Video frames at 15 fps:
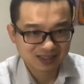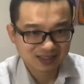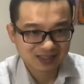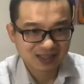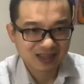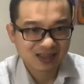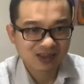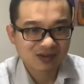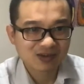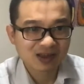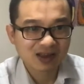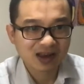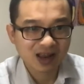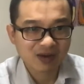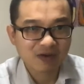Thank you.
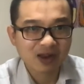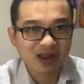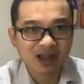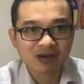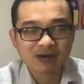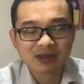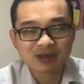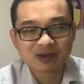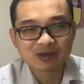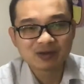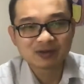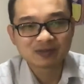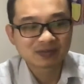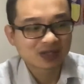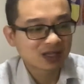And Eric, how are you?
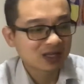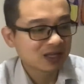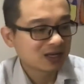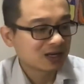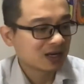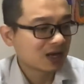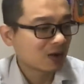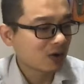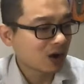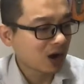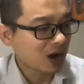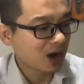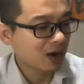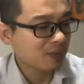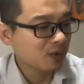Now
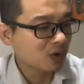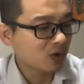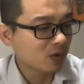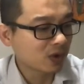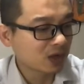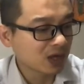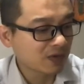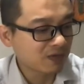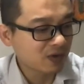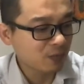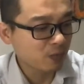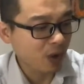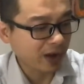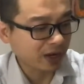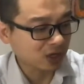if you're a
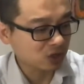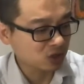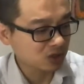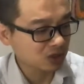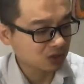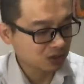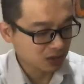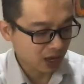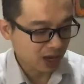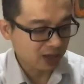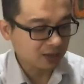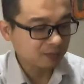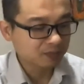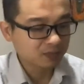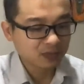practitioner
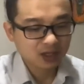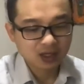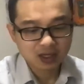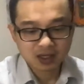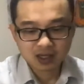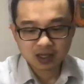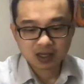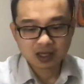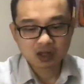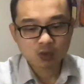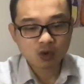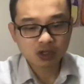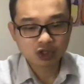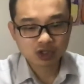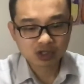today and you're
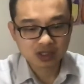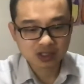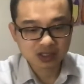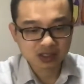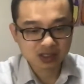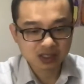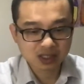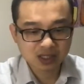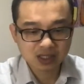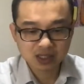watching this